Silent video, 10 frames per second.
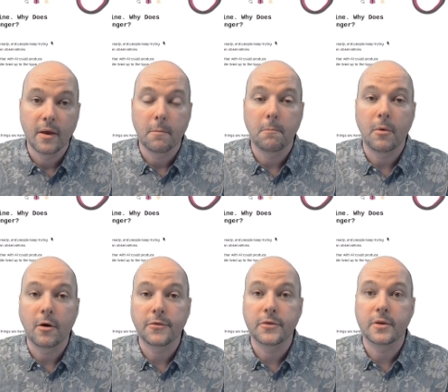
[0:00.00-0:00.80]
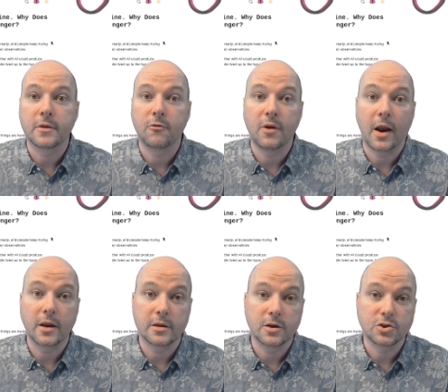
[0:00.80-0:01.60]
but the
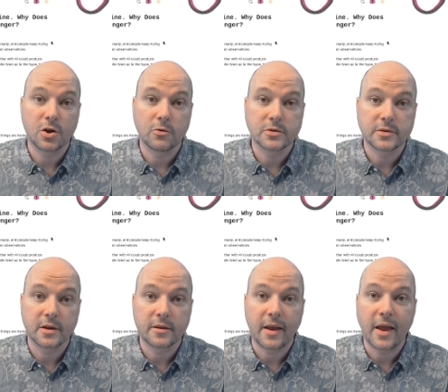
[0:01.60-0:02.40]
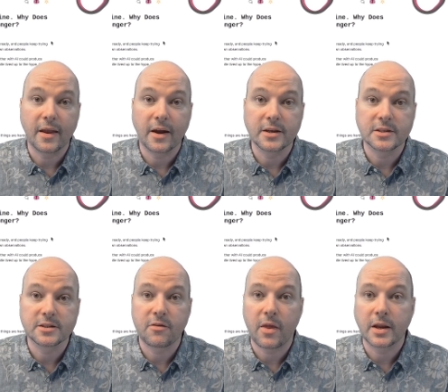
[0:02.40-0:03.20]
reality shows that AI
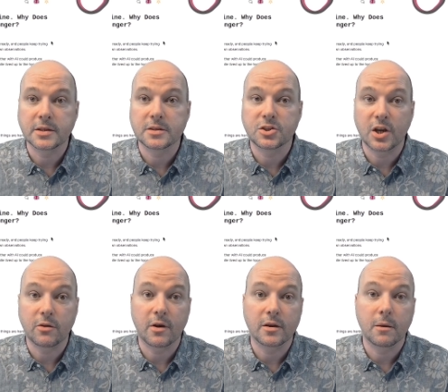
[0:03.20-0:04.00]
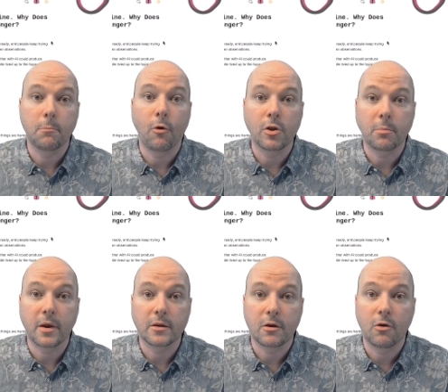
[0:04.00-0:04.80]
strengths, generating
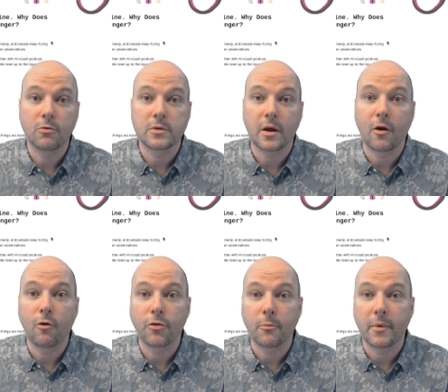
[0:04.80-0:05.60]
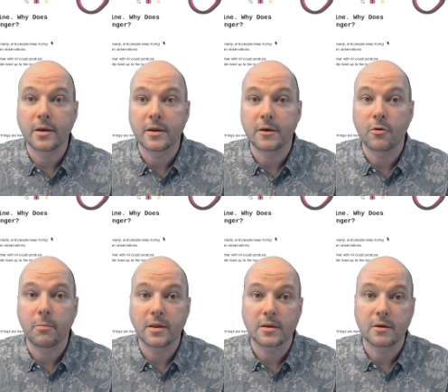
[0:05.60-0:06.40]
boilerplate code, automating
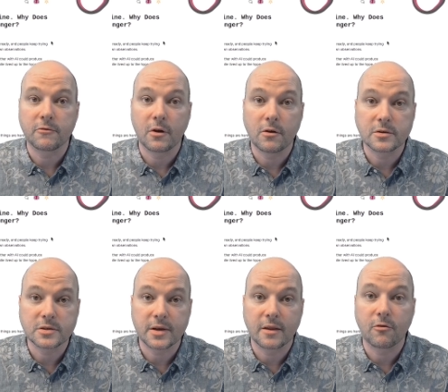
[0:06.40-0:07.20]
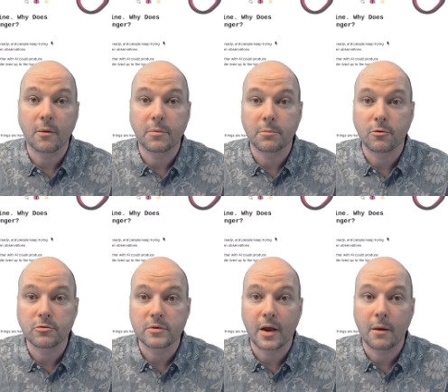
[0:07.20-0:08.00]
repetitive tasks, and rapid
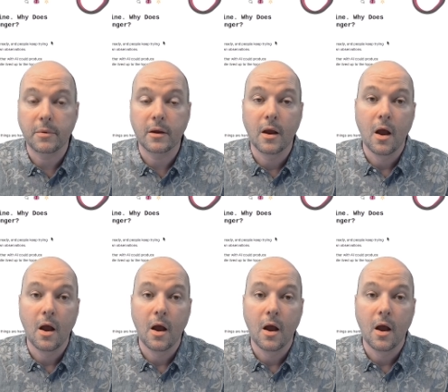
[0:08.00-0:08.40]
prototyping